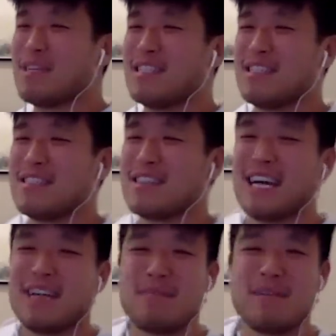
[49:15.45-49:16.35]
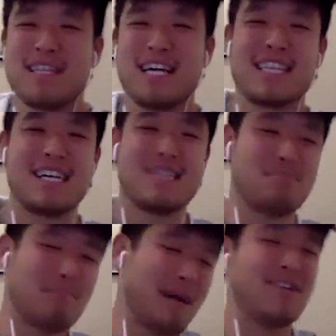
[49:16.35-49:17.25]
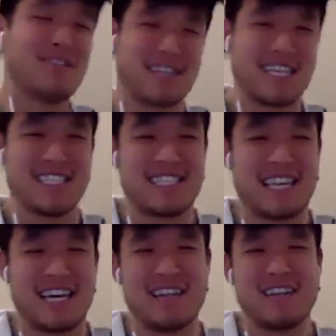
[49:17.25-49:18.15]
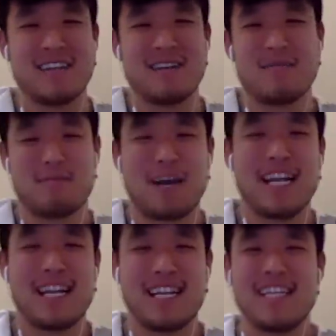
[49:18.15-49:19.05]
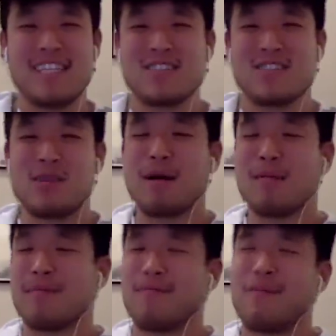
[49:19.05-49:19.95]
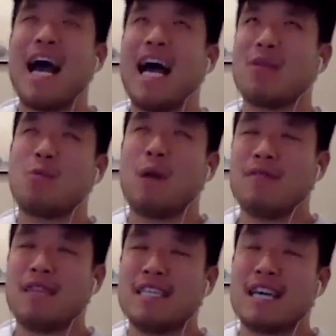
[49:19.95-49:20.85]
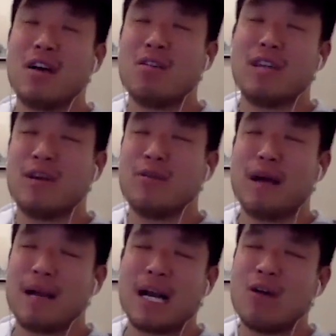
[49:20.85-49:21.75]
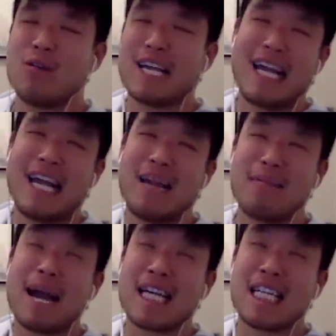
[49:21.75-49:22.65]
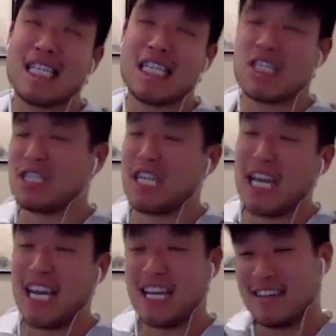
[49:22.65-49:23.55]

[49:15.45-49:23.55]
it's still gotta be like the Americans that write it in. So they're probably fine. You want this holiday? Well, I'm gonna call it get out of my country day.